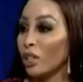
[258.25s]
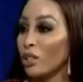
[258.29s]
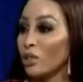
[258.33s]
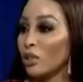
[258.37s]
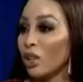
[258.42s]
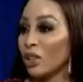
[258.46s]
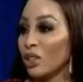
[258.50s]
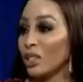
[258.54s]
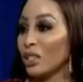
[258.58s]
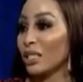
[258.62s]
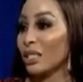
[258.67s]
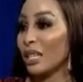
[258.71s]
It's
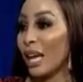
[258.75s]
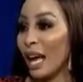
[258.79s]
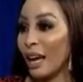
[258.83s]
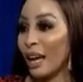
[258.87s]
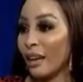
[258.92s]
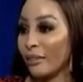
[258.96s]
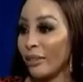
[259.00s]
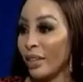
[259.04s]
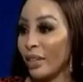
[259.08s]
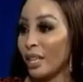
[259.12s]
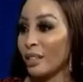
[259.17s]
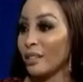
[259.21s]
not just the
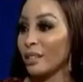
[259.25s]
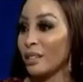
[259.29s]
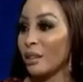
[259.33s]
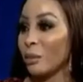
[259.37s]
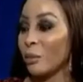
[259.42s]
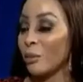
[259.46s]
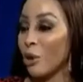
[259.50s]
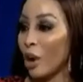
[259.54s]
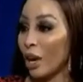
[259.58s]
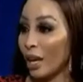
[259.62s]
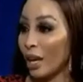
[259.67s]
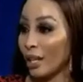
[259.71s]
IV. It's the
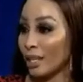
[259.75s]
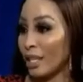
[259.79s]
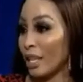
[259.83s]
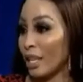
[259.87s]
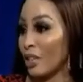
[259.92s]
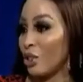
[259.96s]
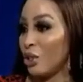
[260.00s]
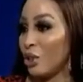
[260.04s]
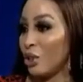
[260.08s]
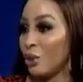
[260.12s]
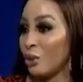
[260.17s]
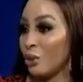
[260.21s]
products
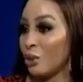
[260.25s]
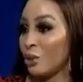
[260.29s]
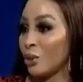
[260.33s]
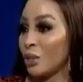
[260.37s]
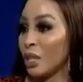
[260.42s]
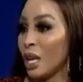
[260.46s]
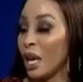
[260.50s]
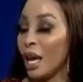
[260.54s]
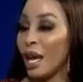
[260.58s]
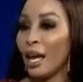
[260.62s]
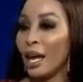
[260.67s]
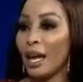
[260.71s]
that you use.